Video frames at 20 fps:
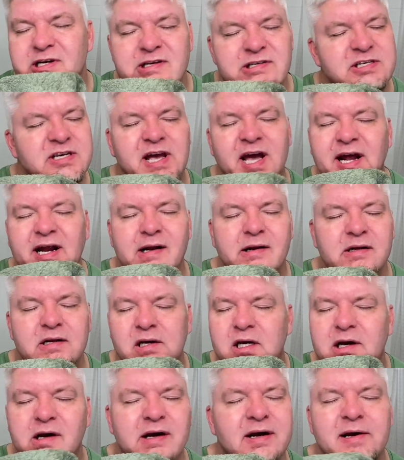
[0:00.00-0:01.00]
a sa
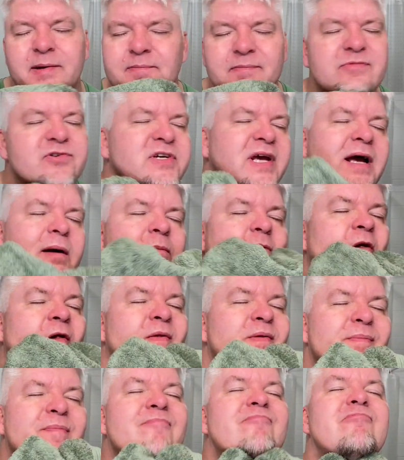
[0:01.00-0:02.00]
um,
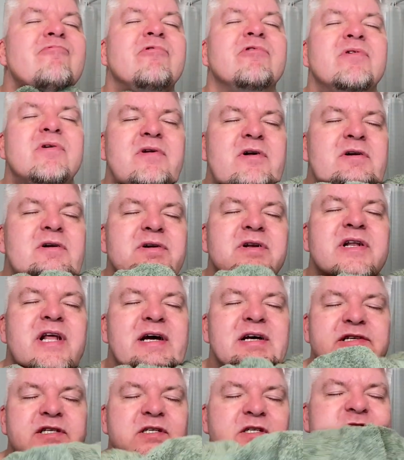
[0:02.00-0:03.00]
sample on next